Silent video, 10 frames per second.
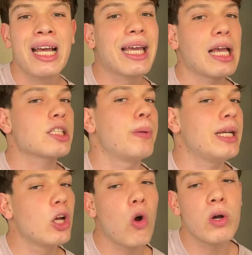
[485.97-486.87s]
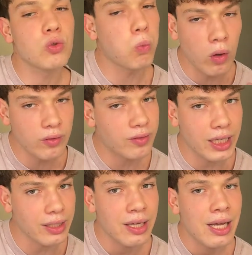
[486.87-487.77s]
Gasperini always
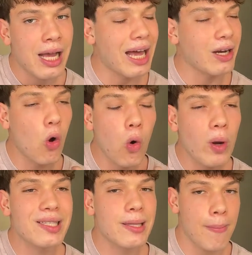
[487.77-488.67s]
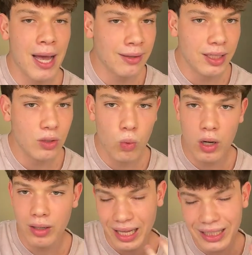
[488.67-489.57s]
wanted and always demanded,
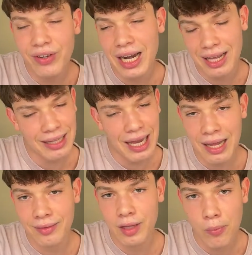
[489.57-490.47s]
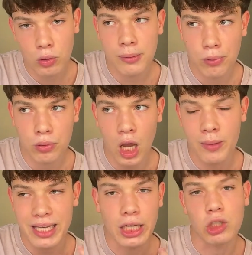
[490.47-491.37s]
even at Atalanta multiple
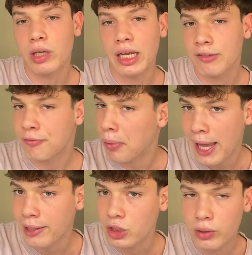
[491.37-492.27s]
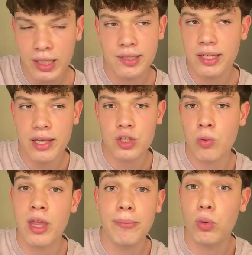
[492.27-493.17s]
times, a creative player. You can see this
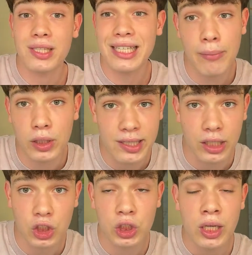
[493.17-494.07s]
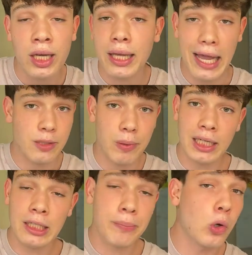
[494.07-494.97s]
when they bought Samardžić.
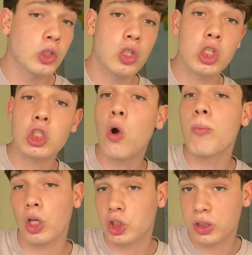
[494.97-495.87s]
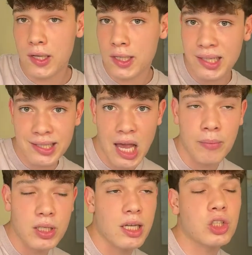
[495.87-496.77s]
Gasperini pushed so much to sign
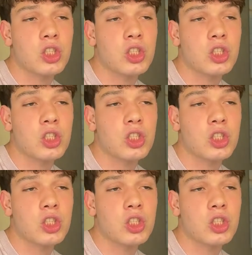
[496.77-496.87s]
Samardžić.